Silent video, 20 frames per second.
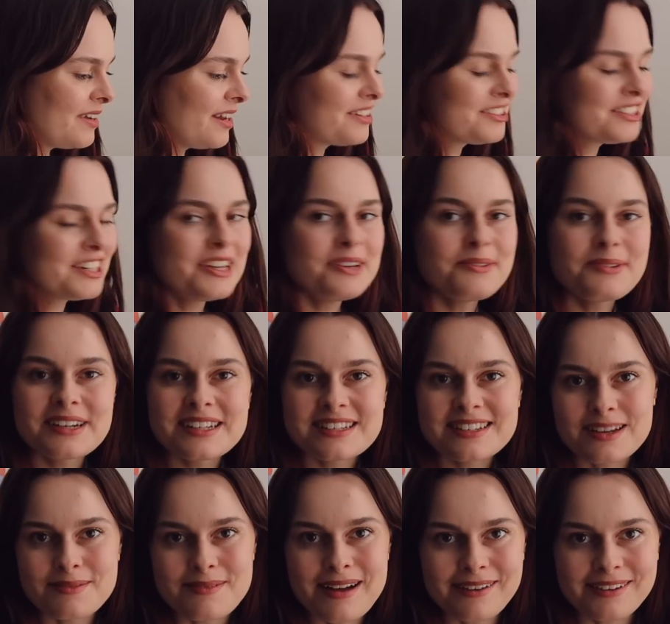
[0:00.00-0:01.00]
I'll show you what it's
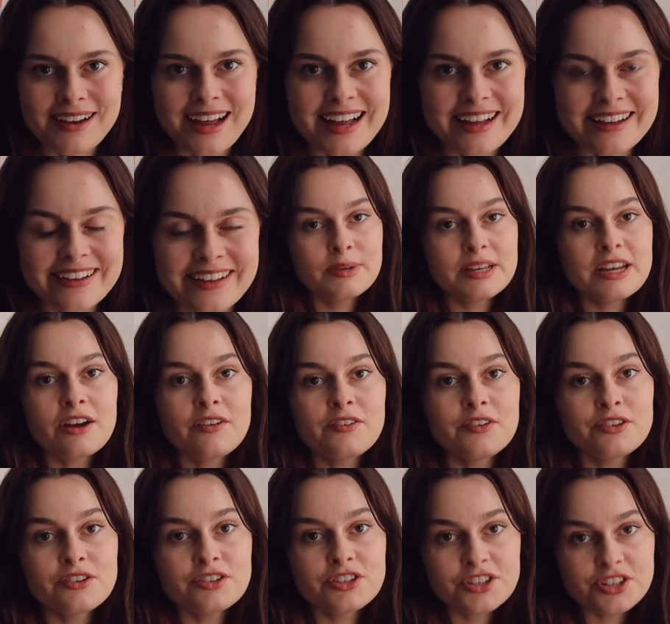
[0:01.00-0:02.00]
come out like, but yeah, if
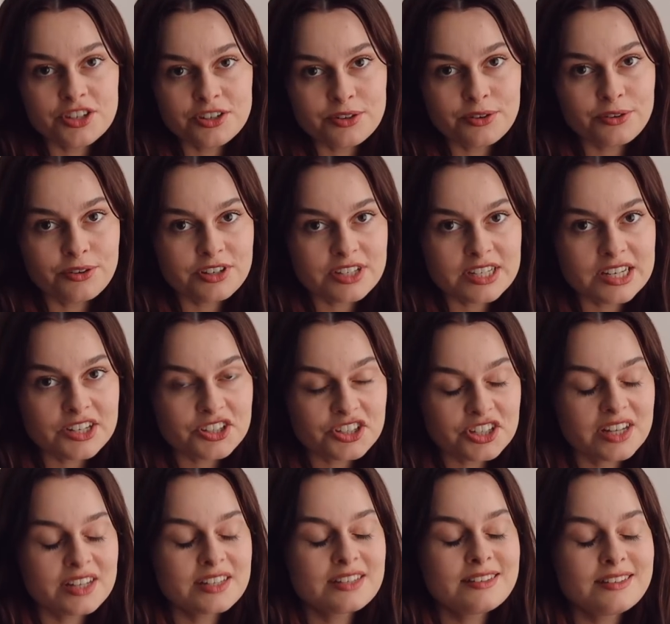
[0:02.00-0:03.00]
you're a student or a
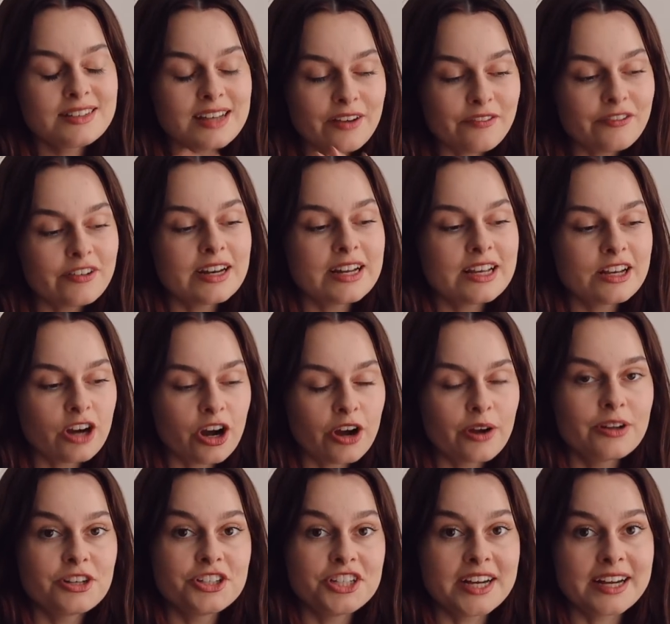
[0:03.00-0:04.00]
teacher, definitely go
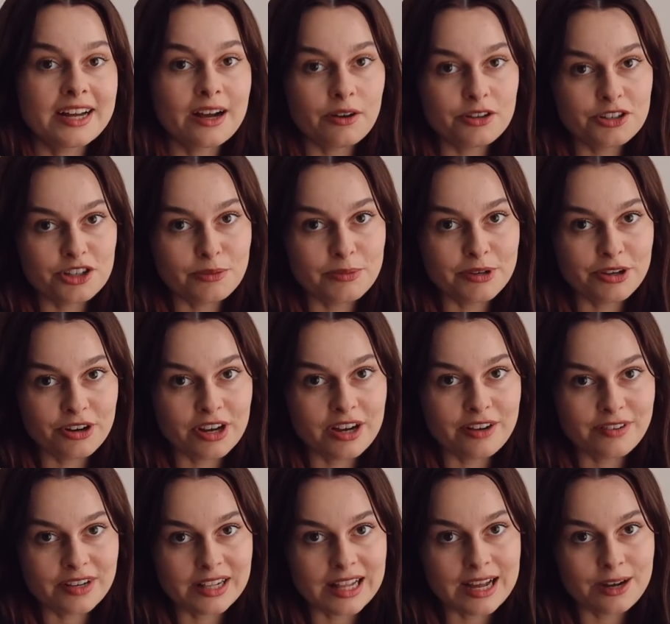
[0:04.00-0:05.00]
and check out Adobe
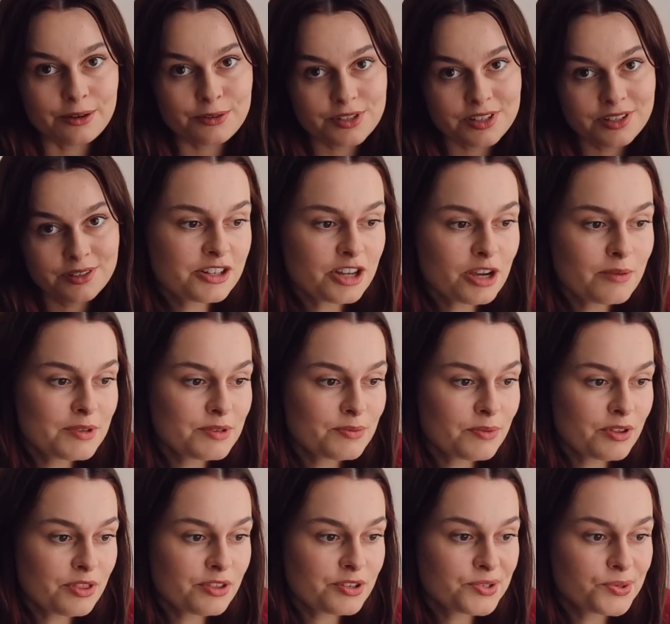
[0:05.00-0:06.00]
Creative Cloud. Adobe is
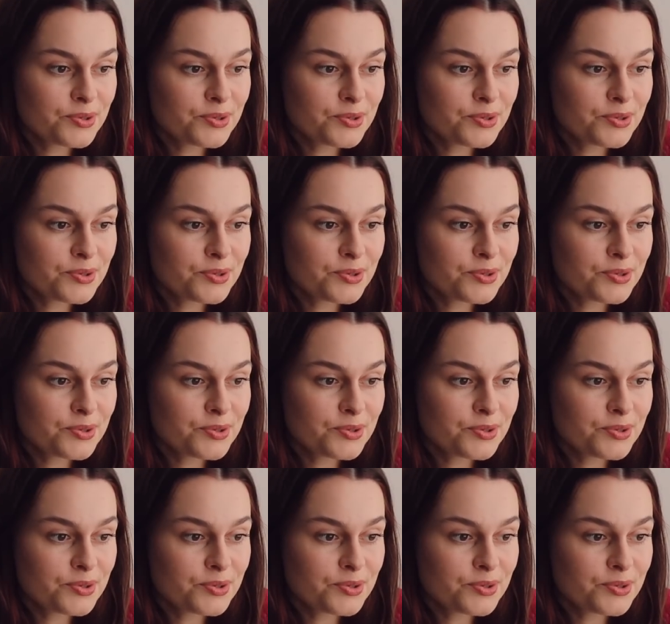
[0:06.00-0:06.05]
one of the